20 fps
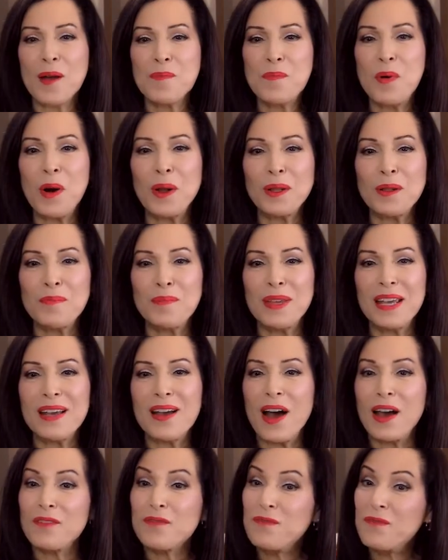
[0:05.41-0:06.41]
I'm Paula
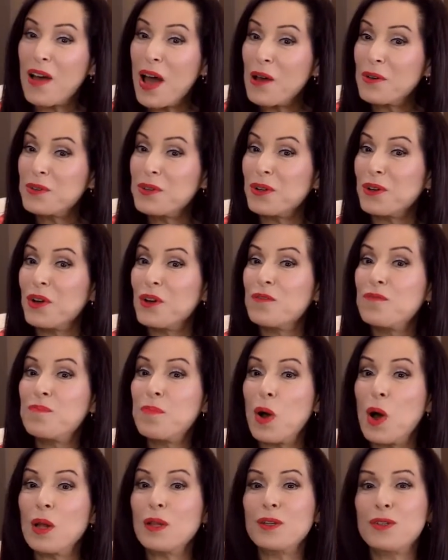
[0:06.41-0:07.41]
Begon, founder of
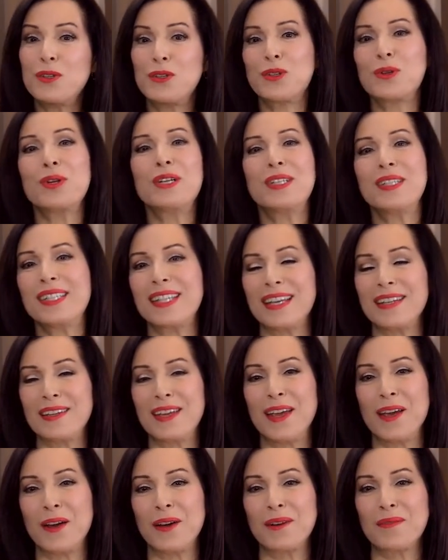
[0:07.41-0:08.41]
Paula's Choice
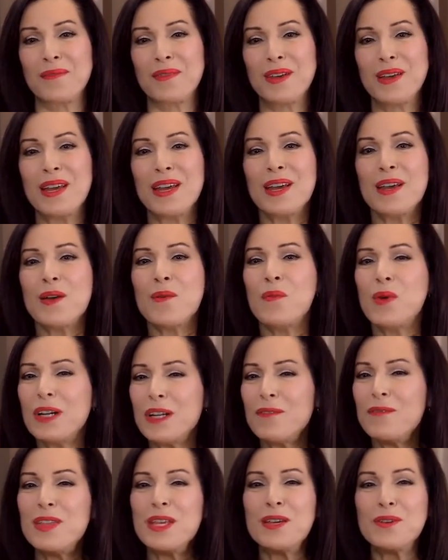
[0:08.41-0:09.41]
Skincare. And
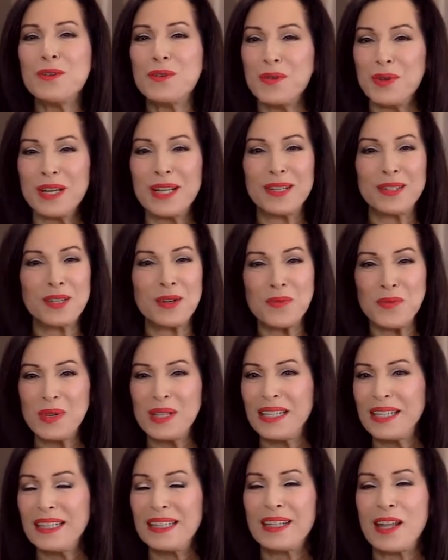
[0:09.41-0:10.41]
one of the ingredients I
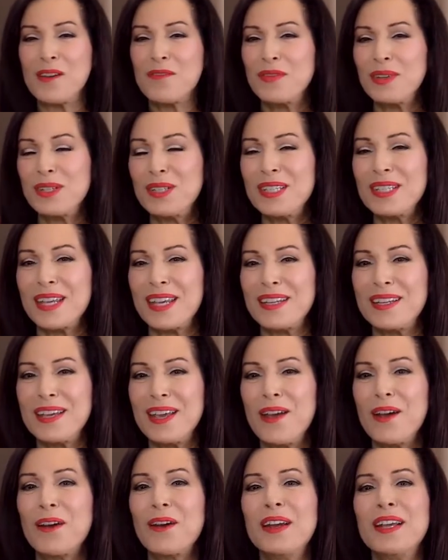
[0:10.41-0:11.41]
really love in
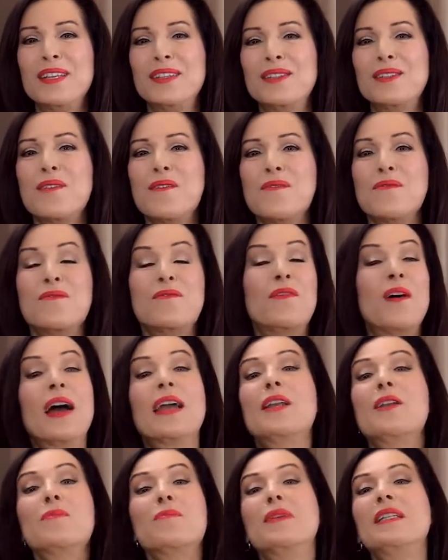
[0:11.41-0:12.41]
skincare is
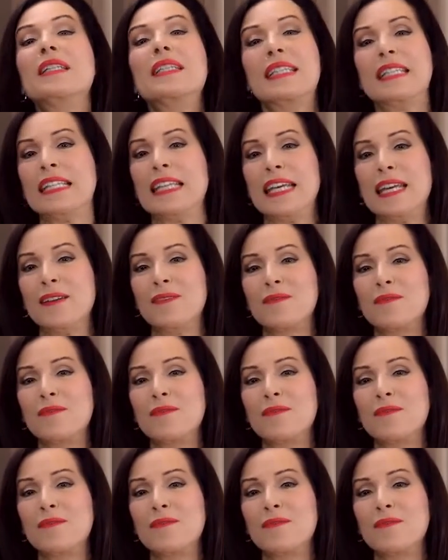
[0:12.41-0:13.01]
vitamin C.